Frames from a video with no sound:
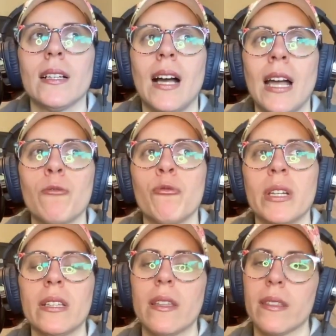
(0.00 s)
I
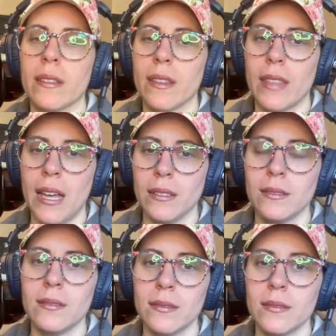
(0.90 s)
really think that that
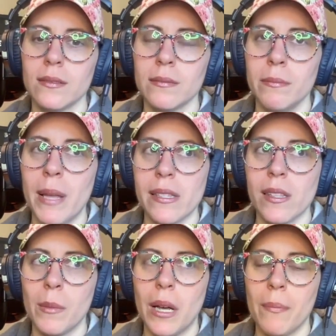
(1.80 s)
messed
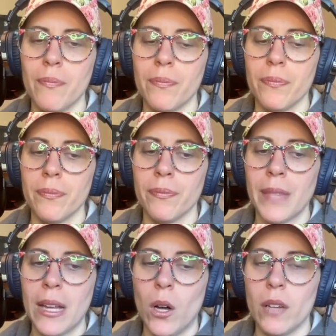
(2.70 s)
them up,
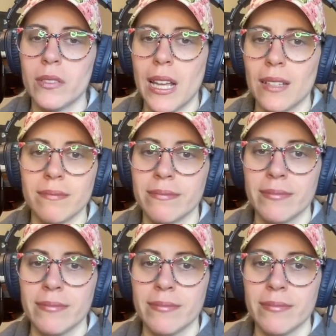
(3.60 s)
that off day.